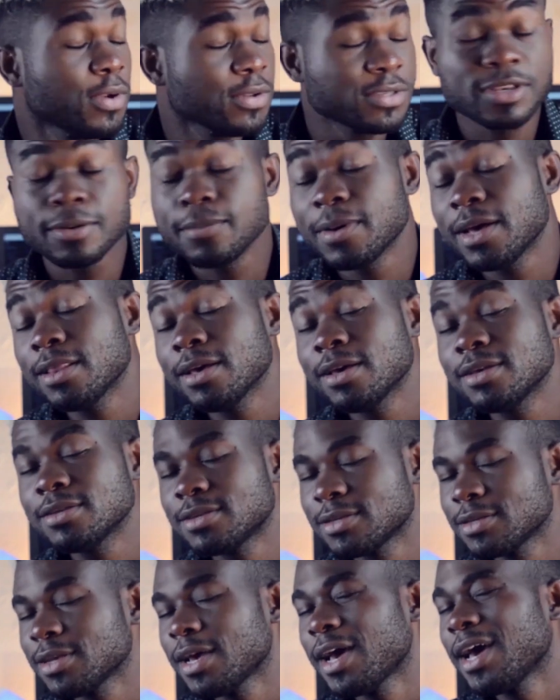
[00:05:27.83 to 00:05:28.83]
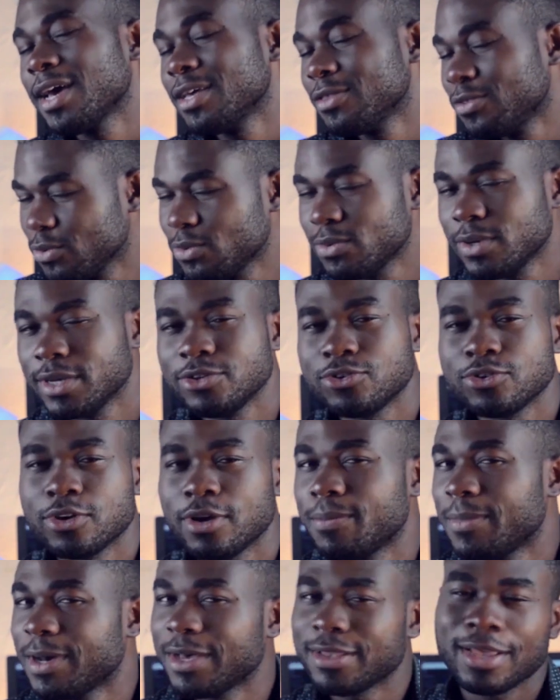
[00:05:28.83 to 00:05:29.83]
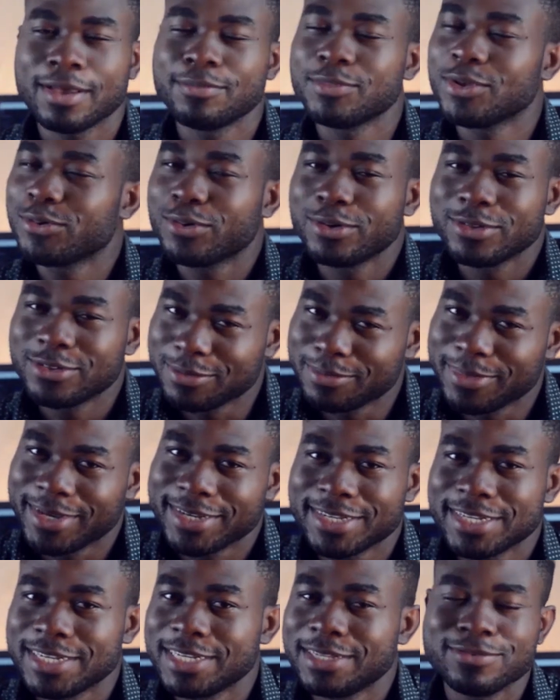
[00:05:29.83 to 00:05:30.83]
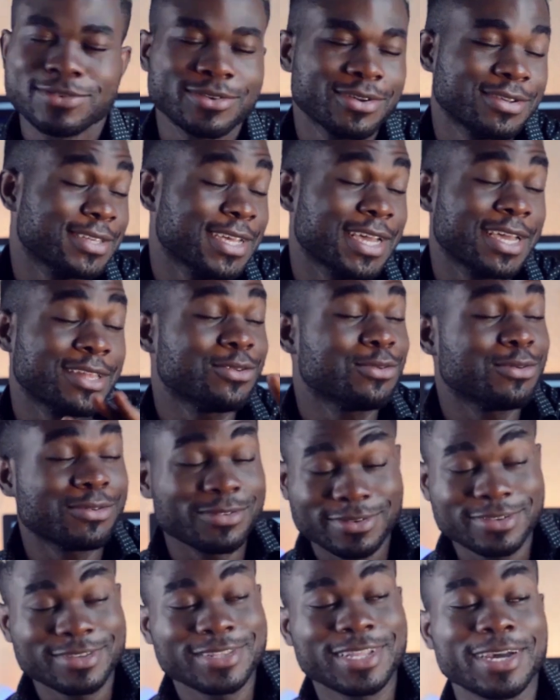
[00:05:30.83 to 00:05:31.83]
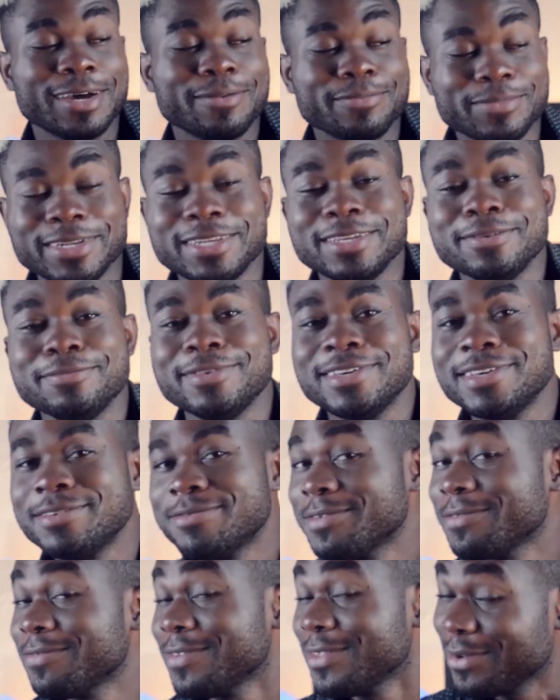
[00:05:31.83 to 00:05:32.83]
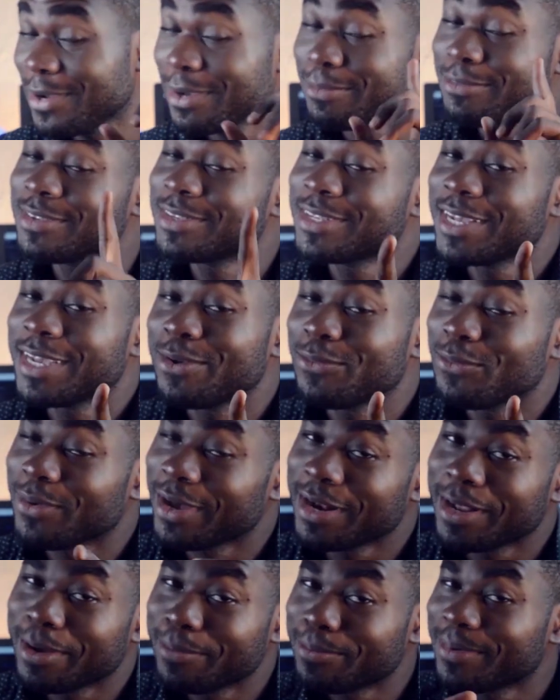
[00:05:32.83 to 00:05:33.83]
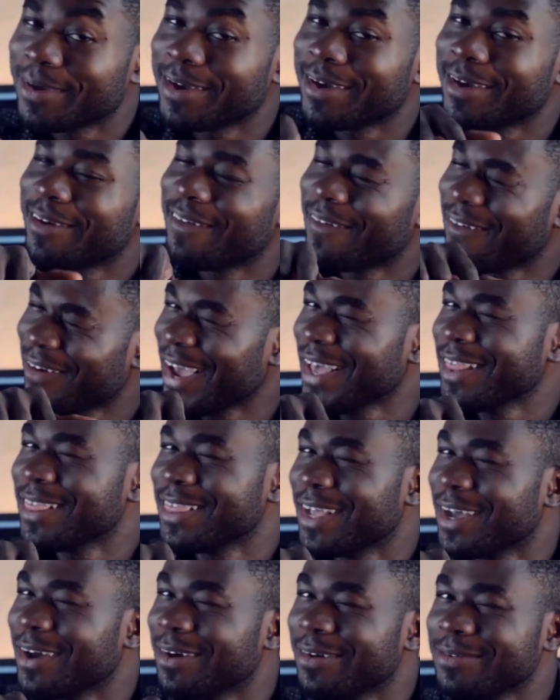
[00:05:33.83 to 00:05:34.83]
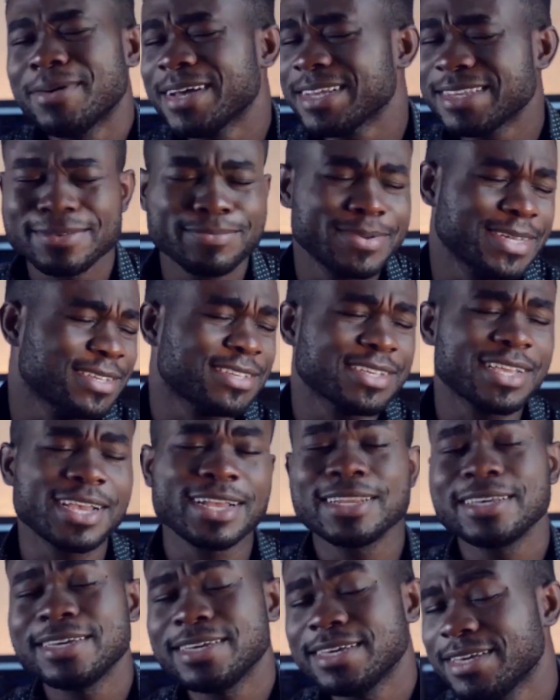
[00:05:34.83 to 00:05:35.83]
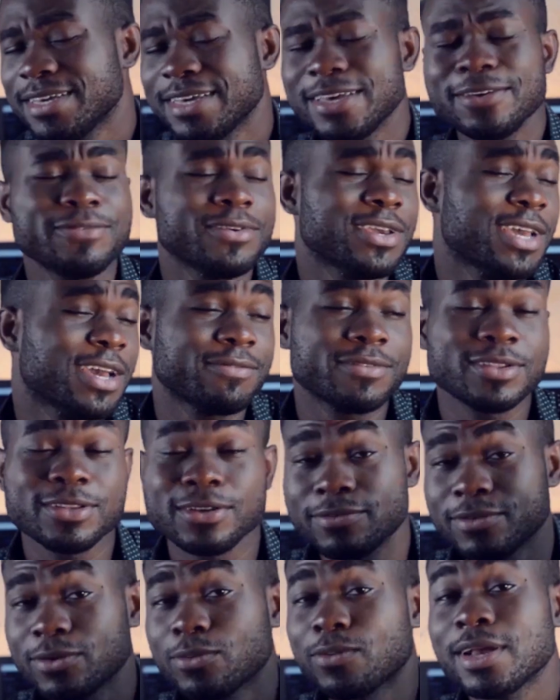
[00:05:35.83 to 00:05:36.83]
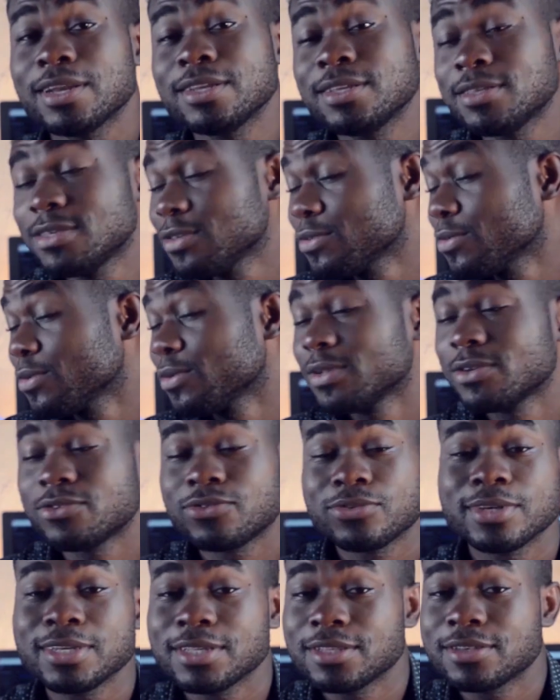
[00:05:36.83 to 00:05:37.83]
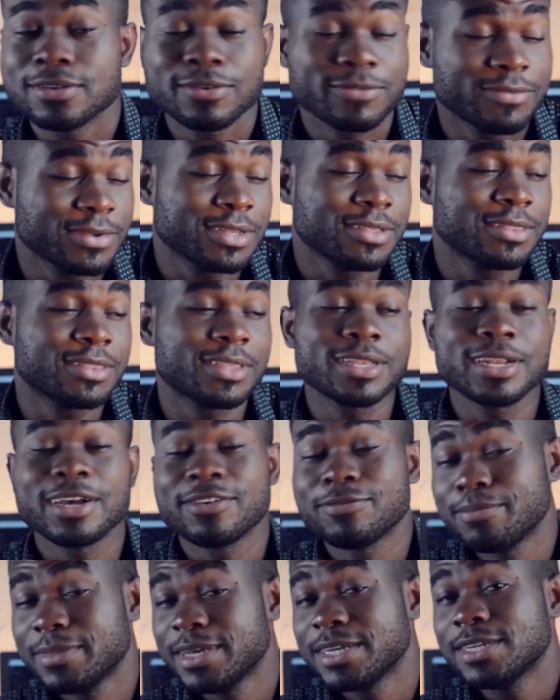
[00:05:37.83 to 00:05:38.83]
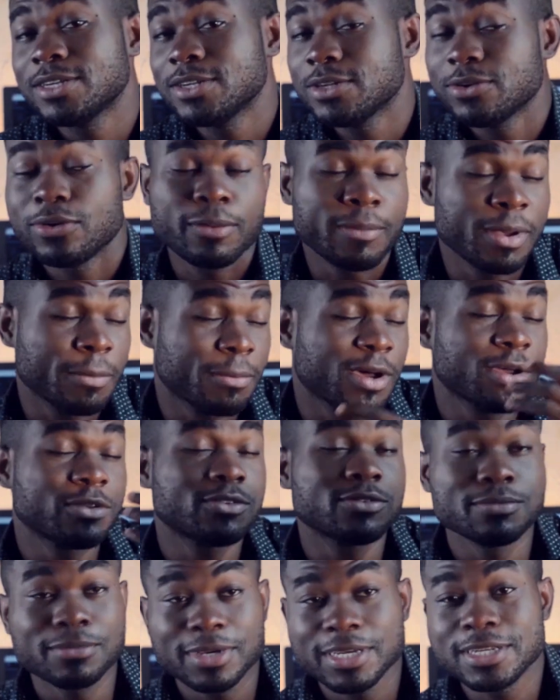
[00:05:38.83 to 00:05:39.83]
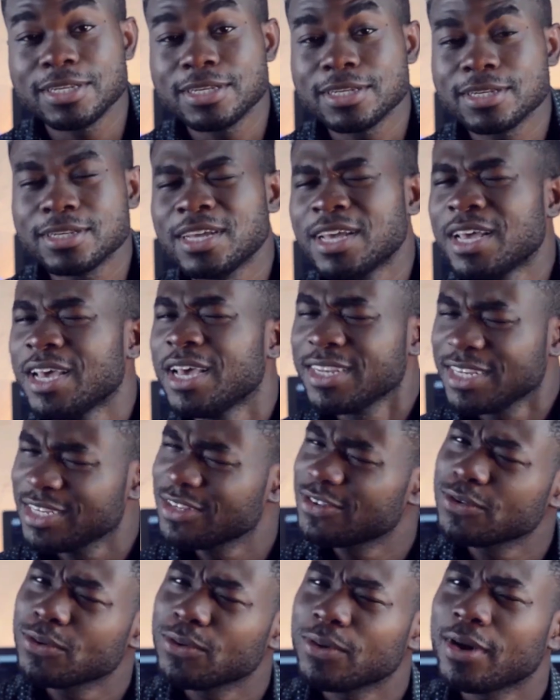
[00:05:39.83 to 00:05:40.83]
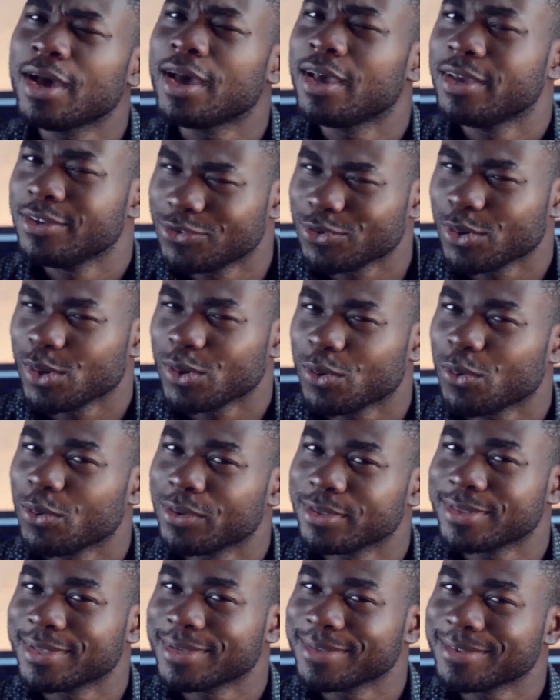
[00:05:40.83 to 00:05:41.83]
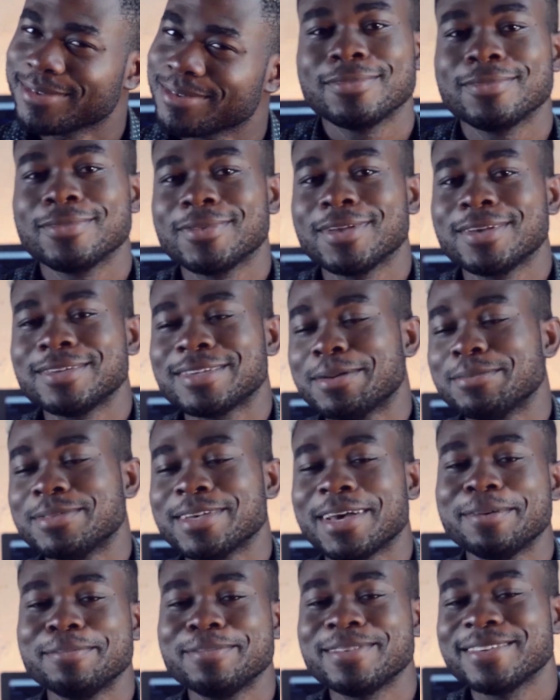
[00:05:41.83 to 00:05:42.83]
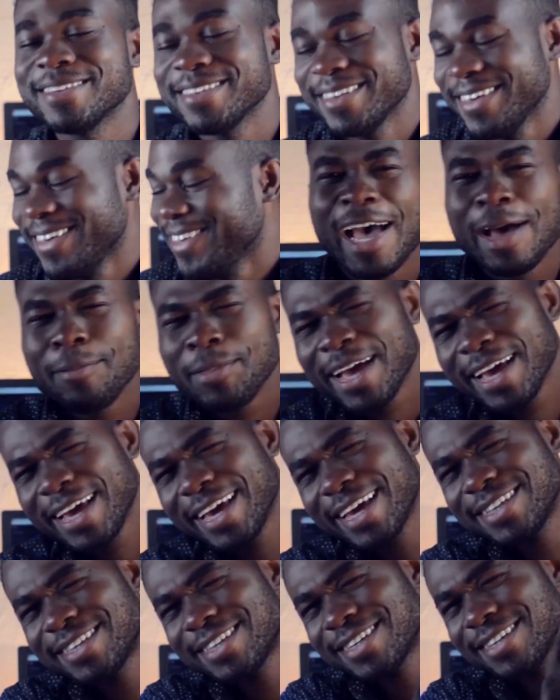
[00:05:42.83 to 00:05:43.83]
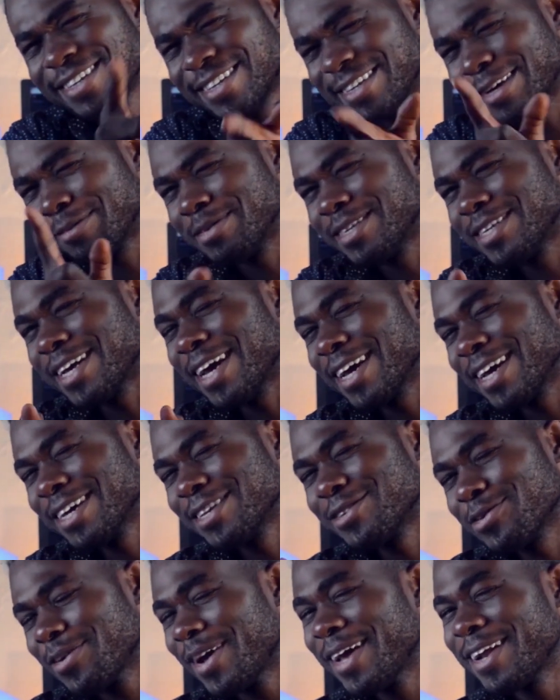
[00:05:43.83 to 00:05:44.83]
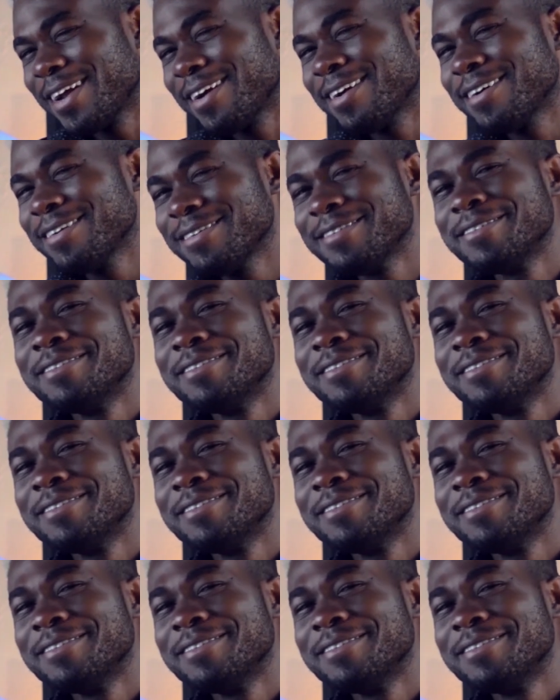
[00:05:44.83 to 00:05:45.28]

Well, some others I do enjoy, but I'm not going to mention names because I don't want to stir up any beef, even though I'm staying one up right now. But basically, if you have any of the qualities or the traits of anything I've mentioned or I'm about to mention, just know I enjoy your content sometimes. Am I hitting some targets right now?